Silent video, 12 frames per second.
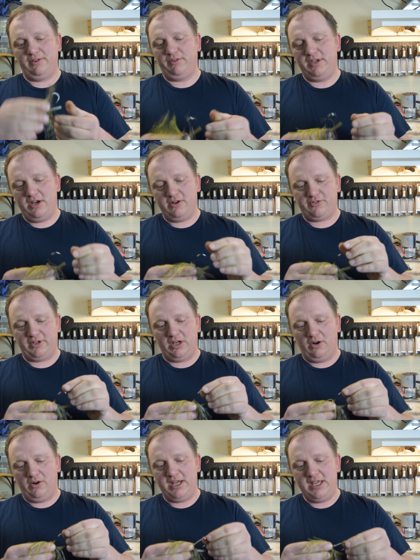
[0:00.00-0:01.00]
Years
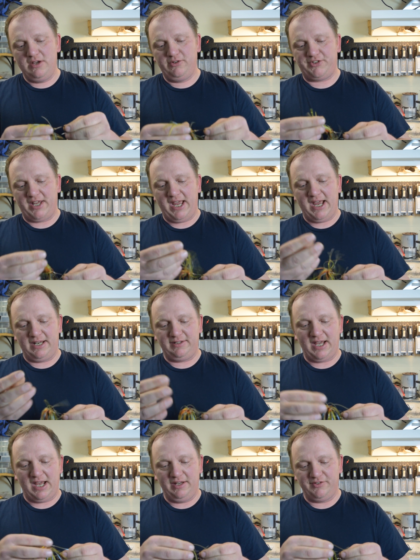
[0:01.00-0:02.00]
ago, he used to hand
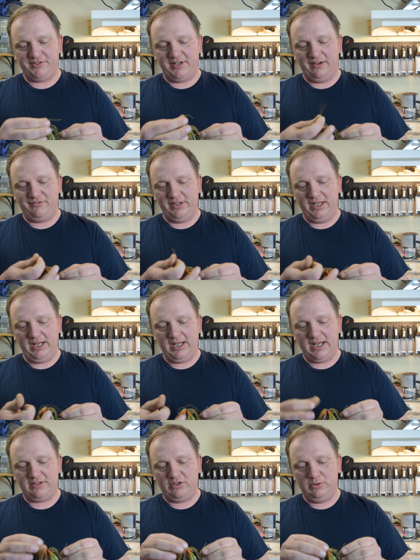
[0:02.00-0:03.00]
tie his stuff, and then he
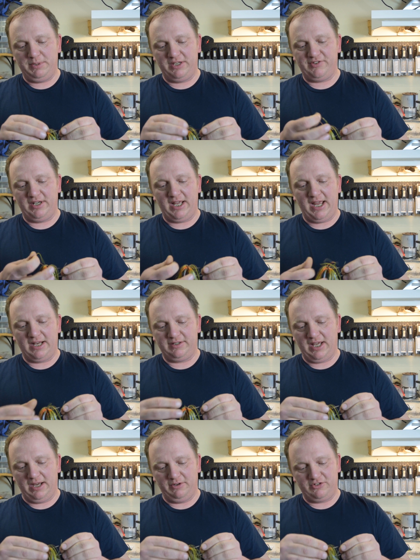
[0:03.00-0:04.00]
got too busy to hand
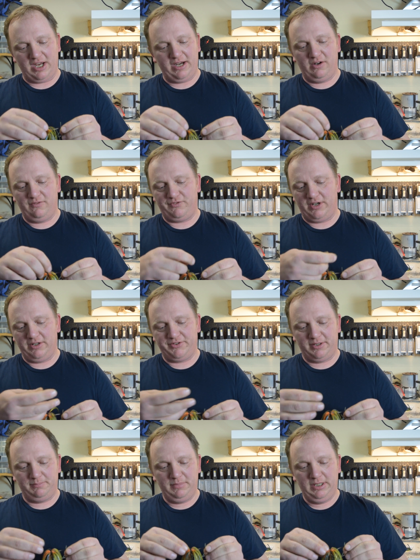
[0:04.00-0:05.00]
tie, which I don't fault
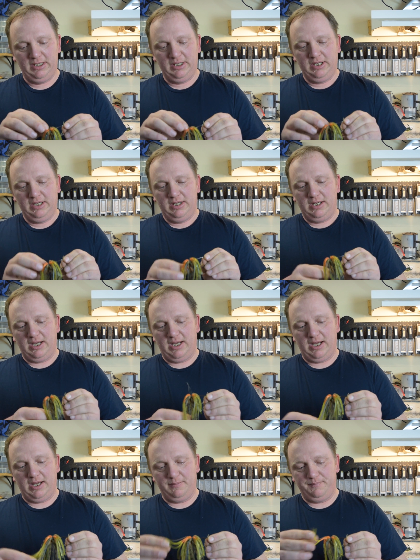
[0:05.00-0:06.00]
him.
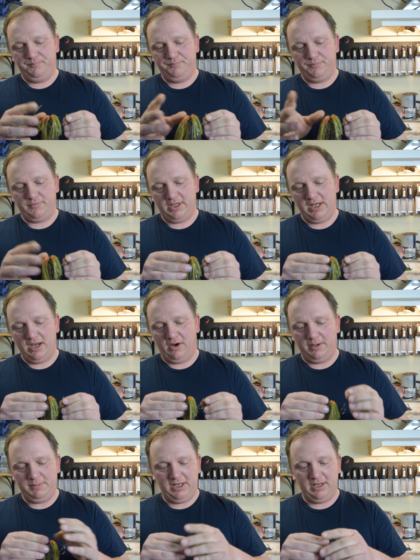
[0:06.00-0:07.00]

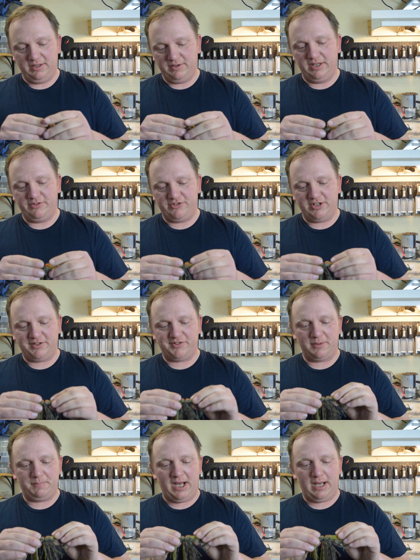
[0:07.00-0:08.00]
His jigs
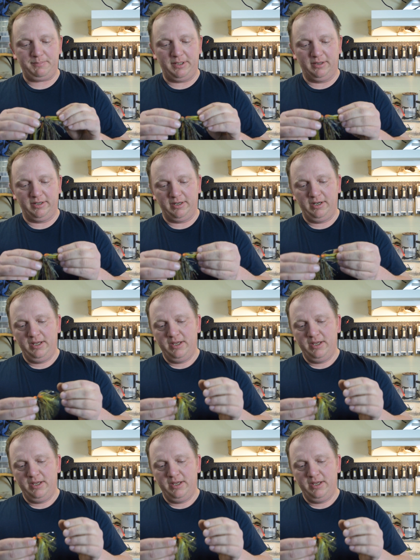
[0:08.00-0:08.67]
are popular.